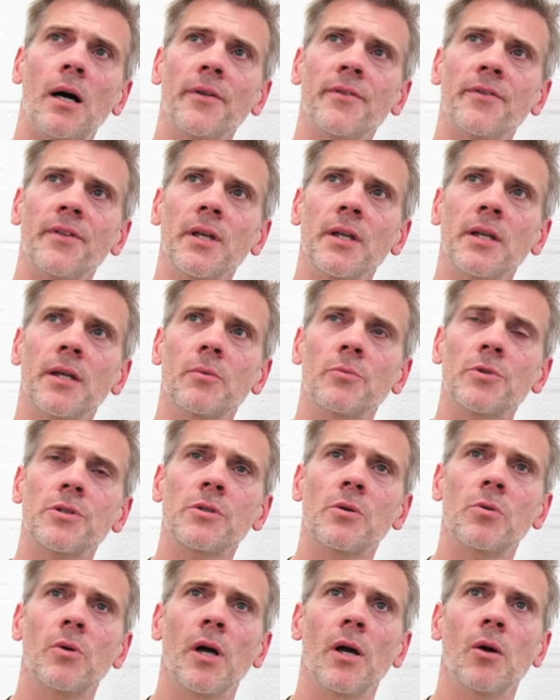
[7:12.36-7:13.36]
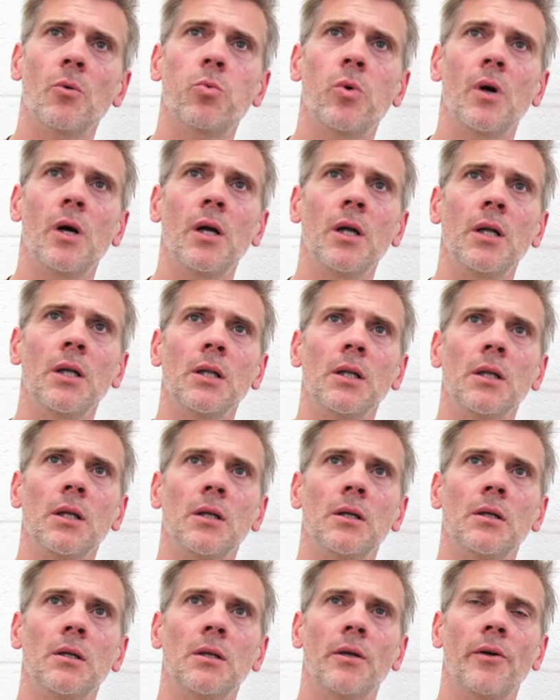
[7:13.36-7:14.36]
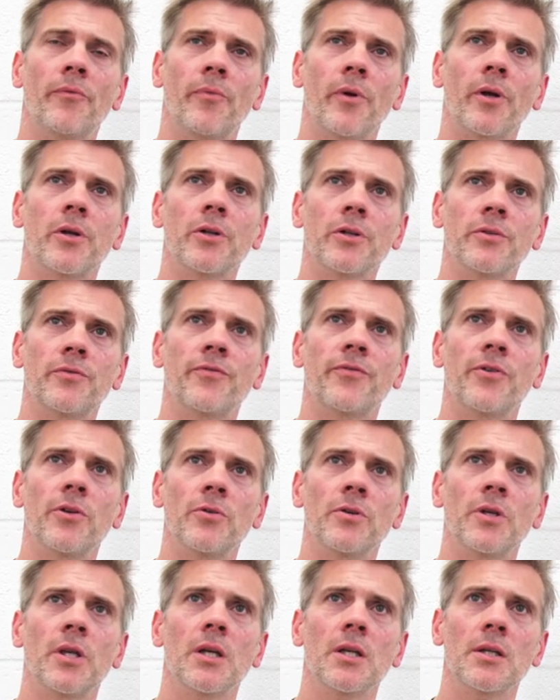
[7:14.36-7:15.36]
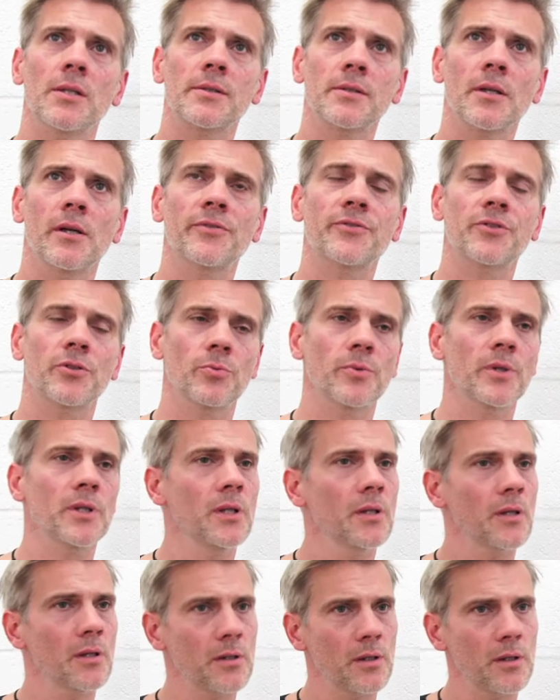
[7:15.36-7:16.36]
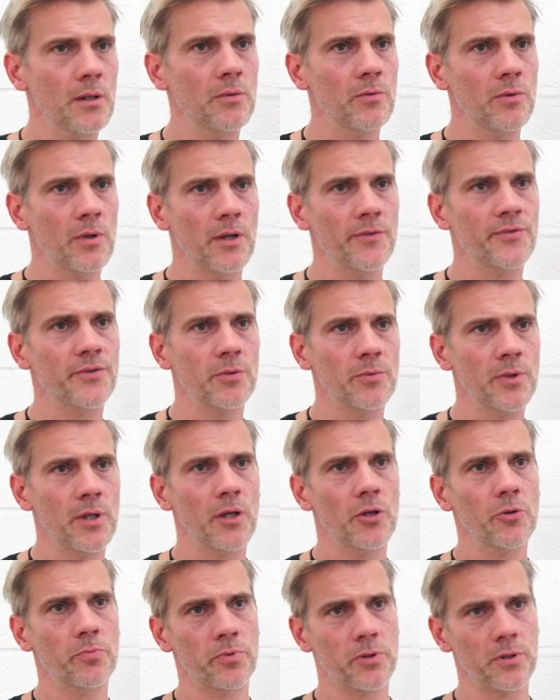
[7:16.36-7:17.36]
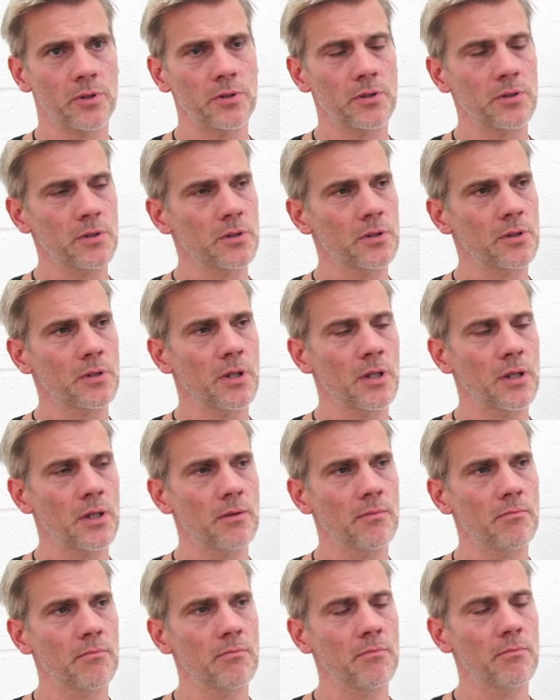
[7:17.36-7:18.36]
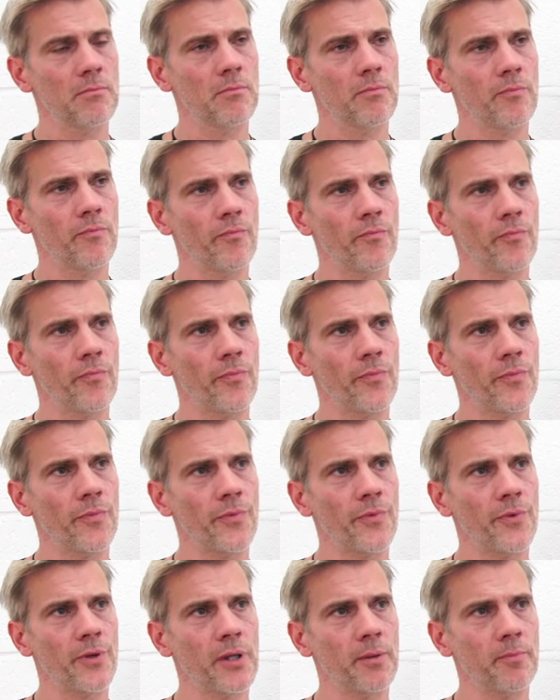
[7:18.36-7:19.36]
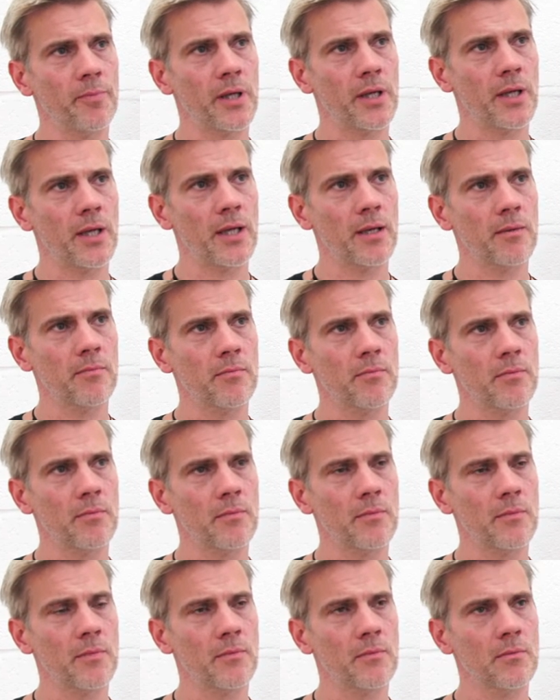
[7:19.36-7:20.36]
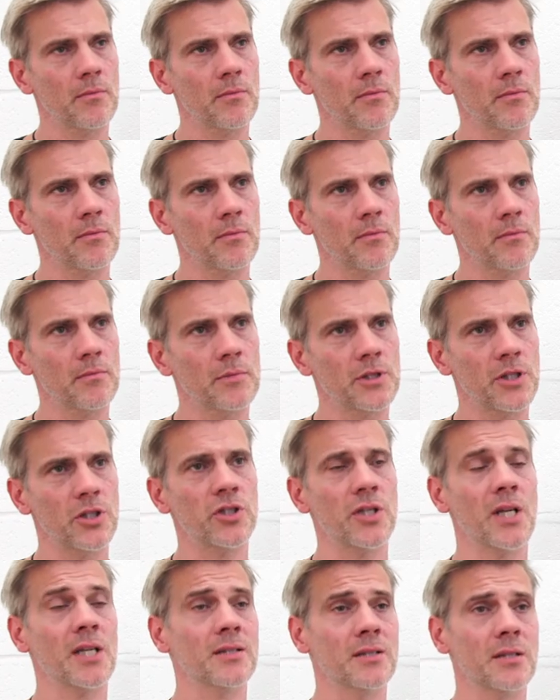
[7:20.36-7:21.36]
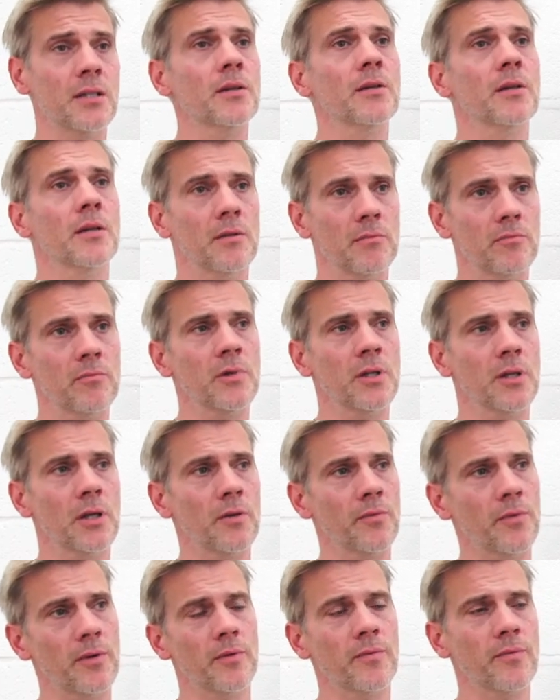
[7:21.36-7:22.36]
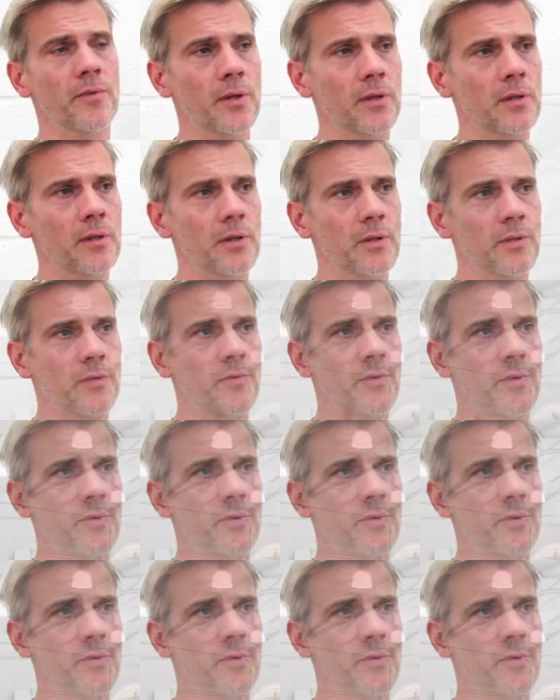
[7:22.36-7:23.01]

I think it was quite a while, a, good few years after we, after we opened, um, that it became suggested that, you know, that, that